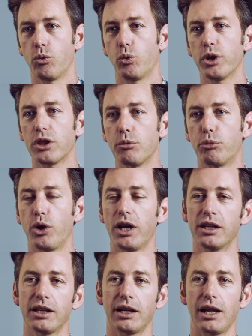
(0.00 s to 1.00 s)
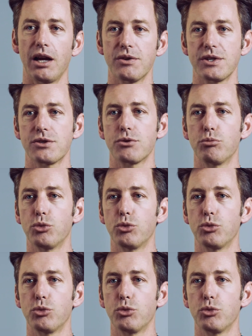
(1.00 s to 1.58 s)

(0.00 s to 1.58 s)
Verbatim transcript: with a brain that allows us to